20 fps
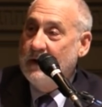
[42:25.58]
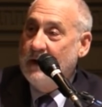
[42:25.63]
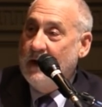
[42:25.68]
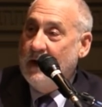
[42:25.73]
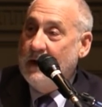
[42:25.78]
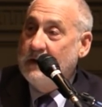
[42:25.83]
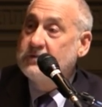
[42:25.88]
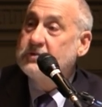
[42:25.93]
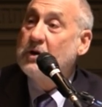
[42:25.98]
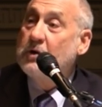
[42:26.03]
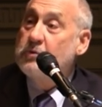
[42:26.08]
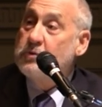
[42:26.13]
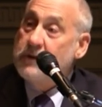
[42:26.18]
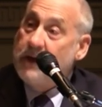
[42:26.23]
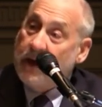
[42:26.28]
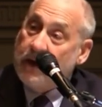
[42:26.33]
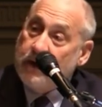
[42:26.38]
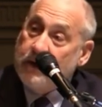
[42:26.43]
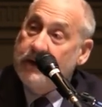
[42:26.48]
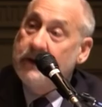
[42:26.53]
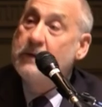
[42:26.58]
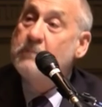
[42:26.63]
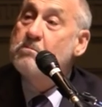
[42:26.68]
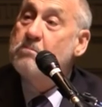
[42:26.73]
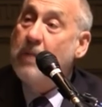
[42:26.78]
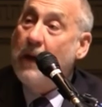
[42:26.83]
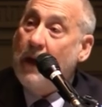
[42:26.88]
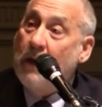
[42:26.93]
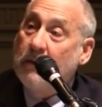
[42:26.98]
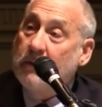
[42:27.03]
And so you get an
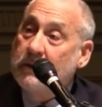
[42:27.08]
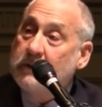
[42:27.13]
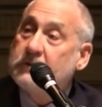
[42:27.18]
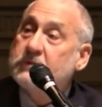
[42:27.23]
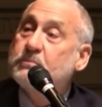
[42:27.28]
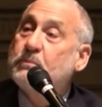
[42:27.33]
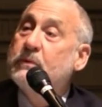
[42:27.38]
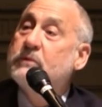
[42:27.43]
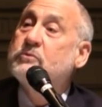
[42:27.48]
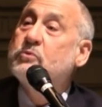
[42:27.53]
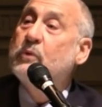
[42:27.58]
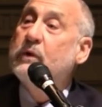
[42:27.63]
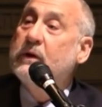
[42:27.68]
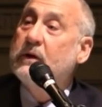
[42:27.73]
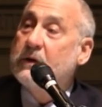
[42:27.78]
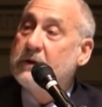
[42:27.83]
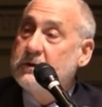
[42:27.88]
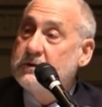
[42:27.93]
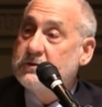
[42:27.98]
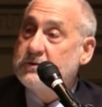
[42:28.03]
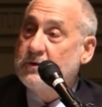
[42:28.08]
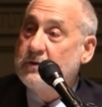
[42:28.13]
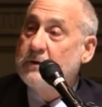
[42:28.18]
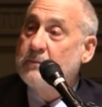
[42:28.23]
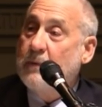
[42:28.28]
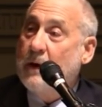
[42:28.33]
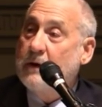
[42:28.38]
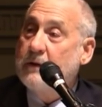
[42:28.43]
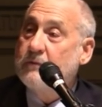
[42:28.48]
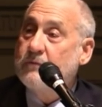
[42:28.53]
imbalance between a concern
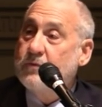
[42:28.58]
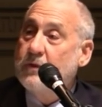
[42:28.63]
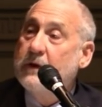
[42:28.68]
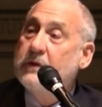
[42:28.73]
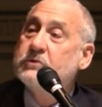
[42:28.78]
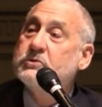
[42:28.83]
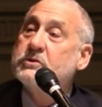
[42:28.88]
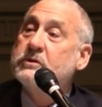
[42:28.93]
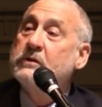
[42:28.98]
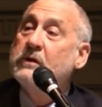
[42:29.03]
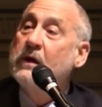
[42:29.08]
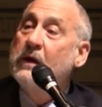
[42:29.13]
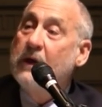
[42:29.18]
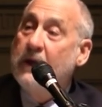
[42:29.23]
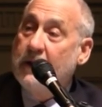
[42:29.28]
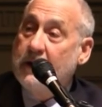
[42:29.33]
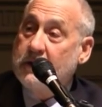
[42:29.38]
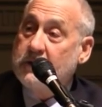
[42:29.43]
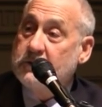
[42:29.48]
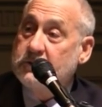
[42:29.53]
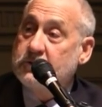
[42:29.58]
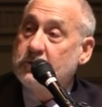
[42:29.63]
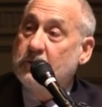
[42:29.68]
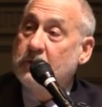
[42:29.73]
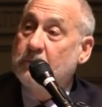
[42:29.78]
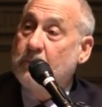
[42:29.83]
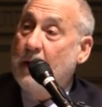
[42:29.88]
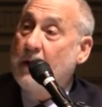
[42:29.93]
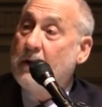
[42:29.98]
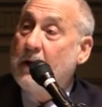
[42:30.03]
about inflation and a concern
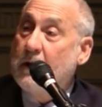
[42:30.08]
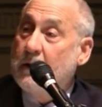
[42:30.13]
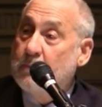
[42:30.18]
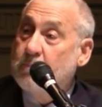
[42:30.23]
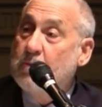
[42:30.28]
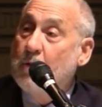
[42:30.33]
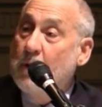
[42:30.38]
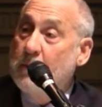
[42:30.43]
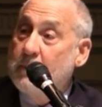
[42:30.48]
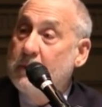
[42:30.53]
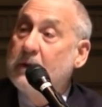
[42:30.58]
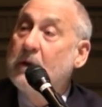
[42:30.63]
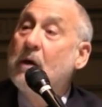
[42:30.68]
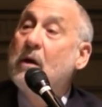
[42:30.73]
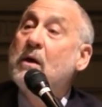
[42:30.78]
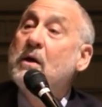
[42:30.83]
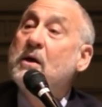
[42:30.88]
about unemployment.